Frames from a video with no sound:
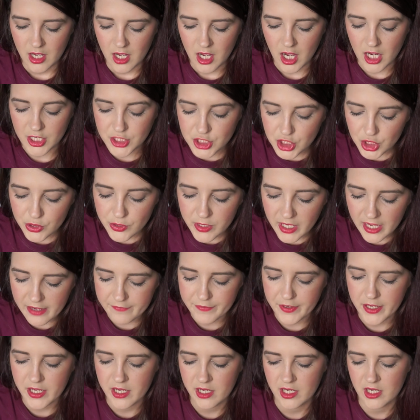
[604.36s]
I do
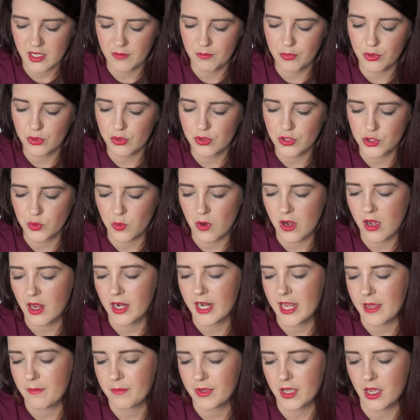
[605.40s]
love a bourgeois
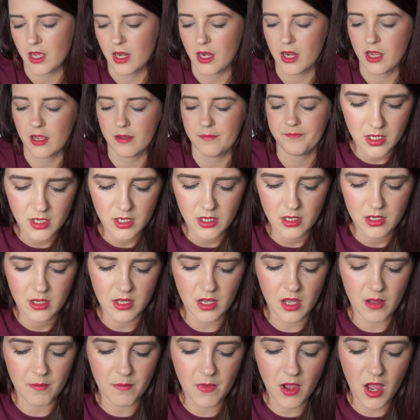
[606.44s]
lip colour.
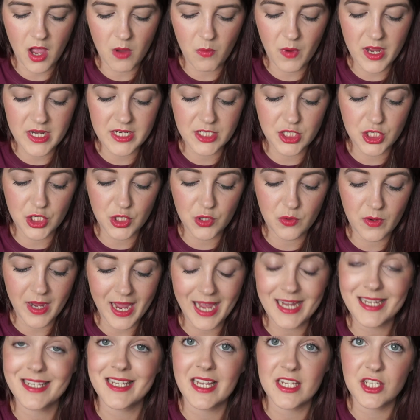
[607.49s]
I went to
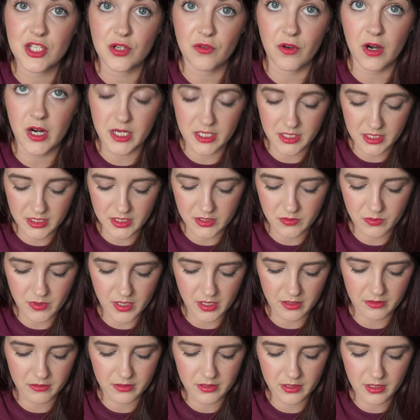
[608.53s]
Accessorize as
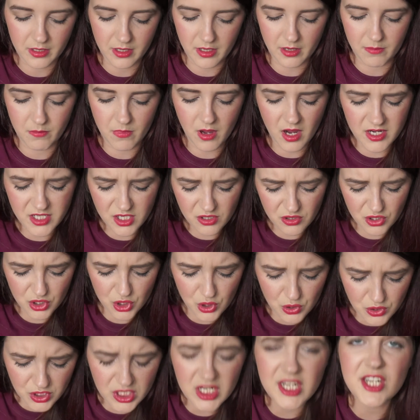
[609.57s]
well. I don't
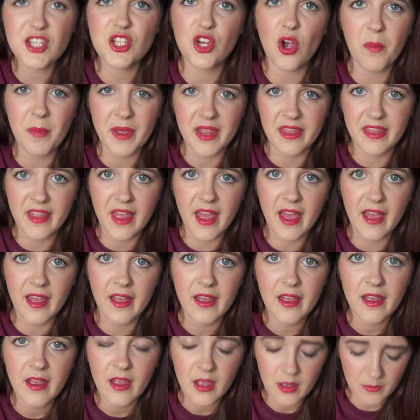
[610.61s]
usually shop in there,
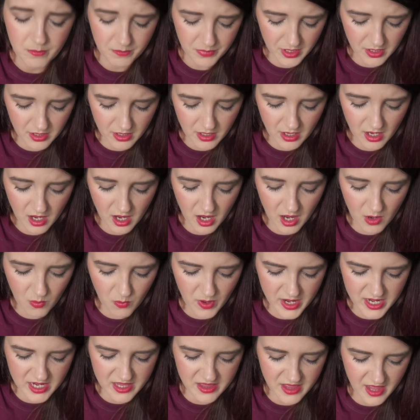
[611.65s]
but I
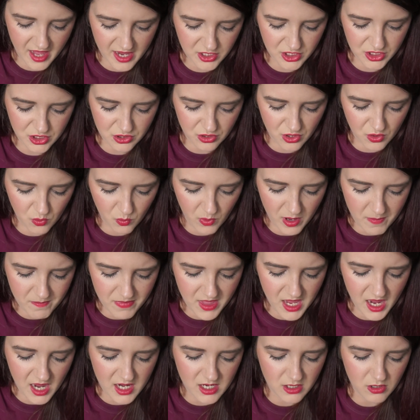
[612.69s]
went in there just on a whim.
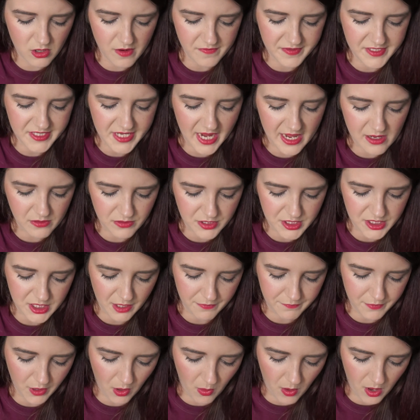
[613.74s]
They had a lot of sale
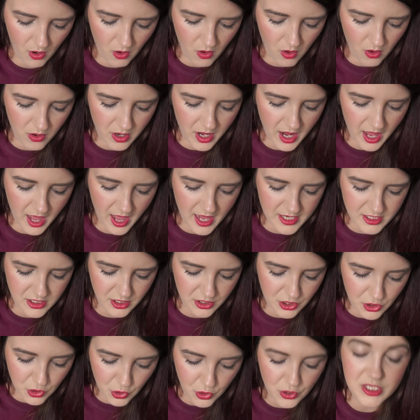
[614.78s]
stuff going on, and
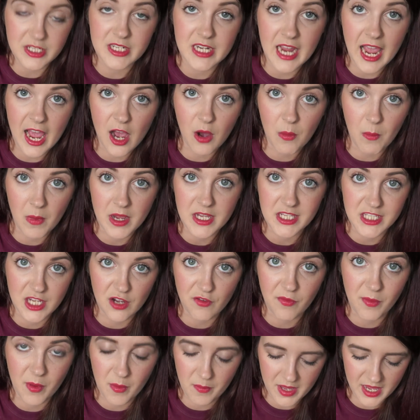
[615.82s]
I couldn't help
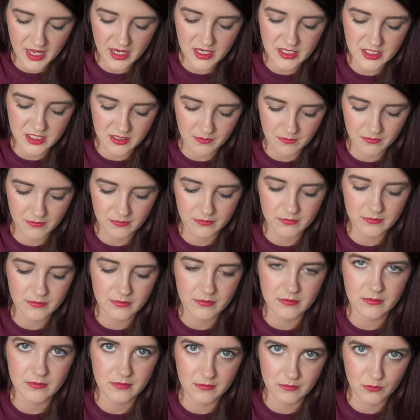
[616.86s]
myself but pick some
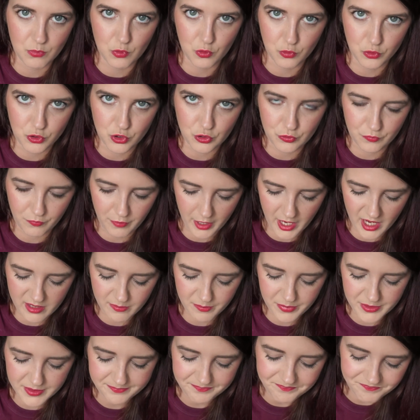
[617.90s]
more jewellery
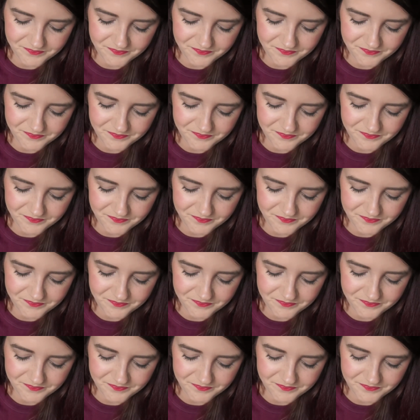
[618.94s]
up.